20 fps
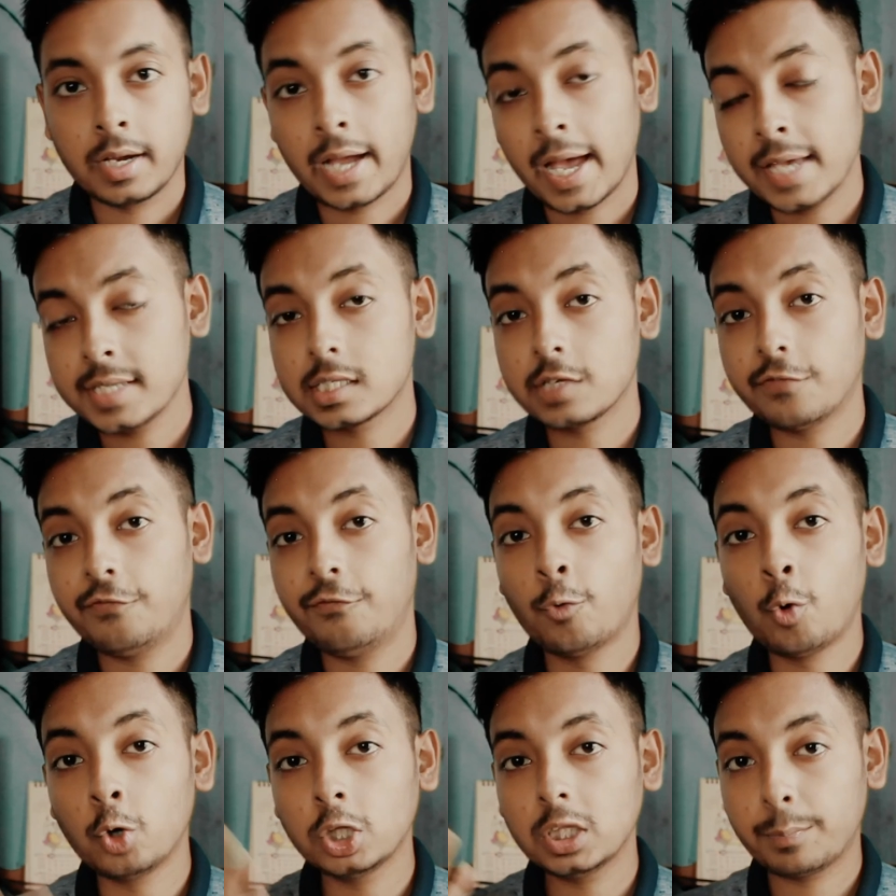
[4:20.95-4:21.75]
Guys, the
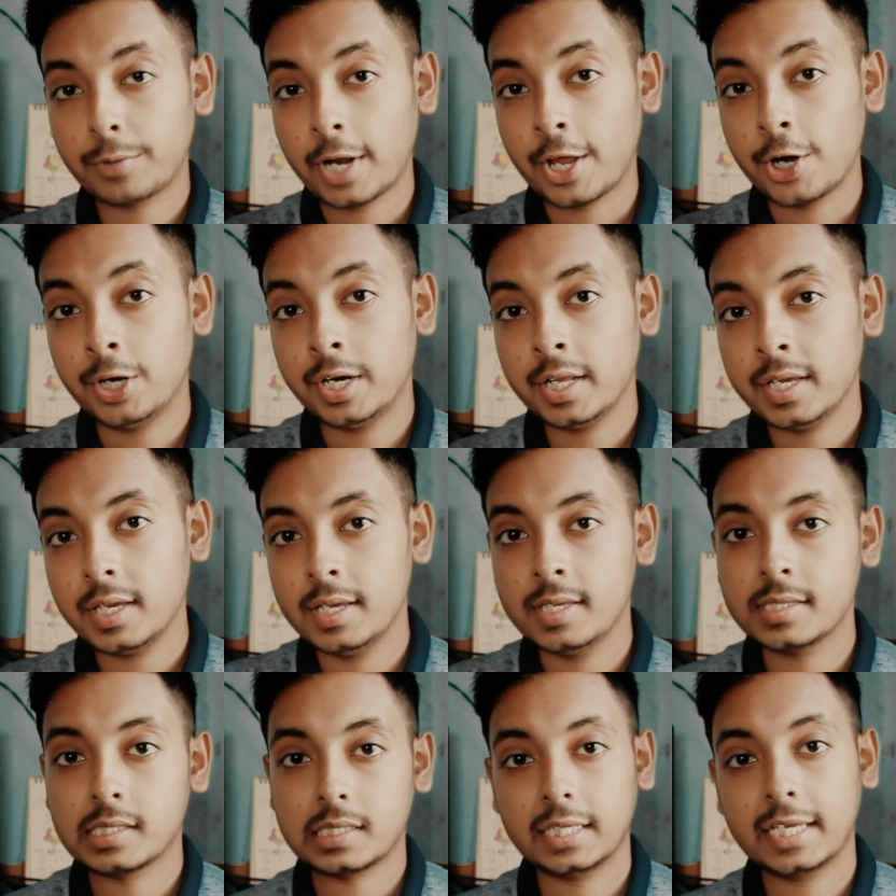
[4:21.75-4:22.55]
fourth priority
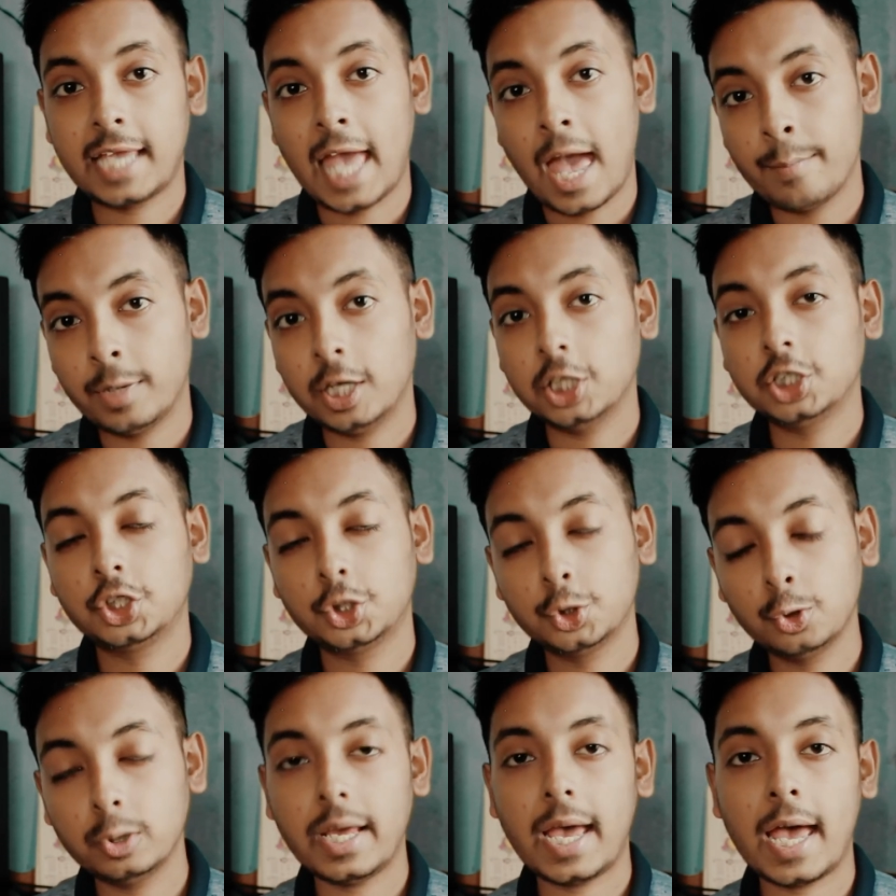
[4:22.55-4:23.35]
is the camera
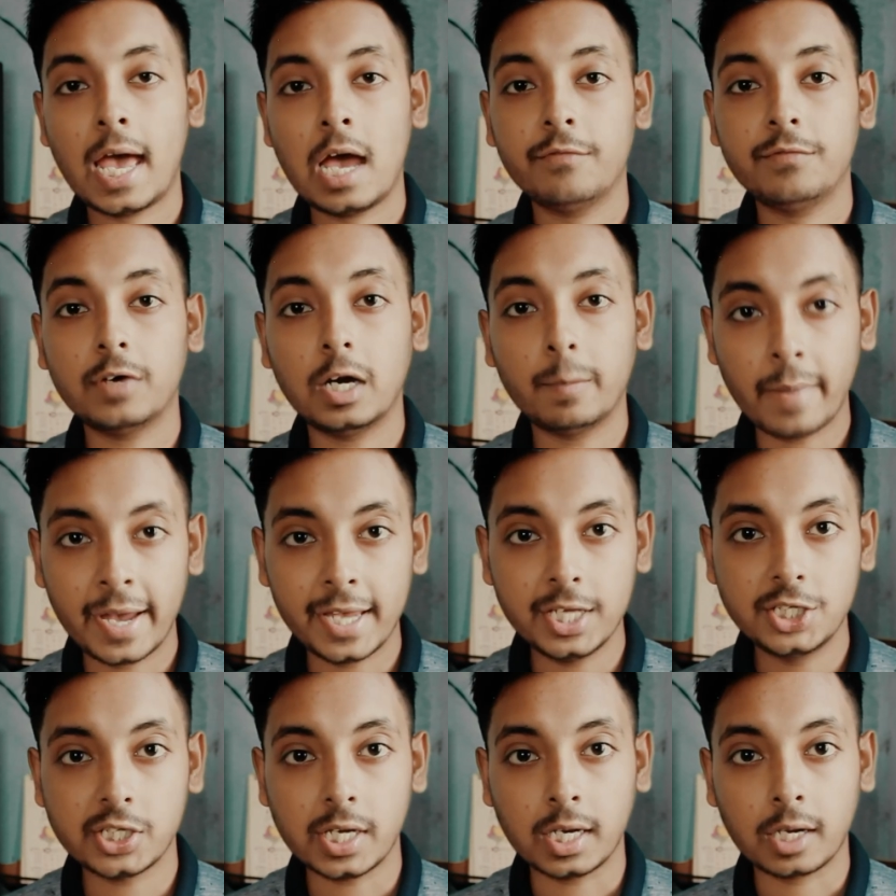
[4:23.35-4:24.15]
should have a
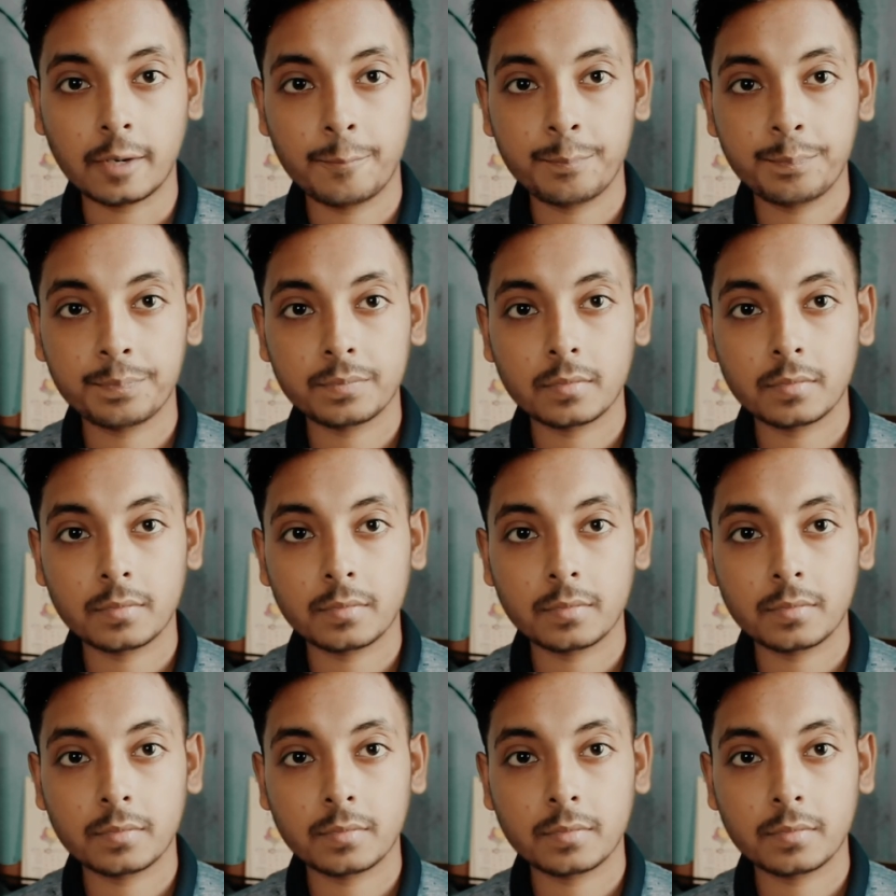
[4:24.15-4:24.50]
mic jack.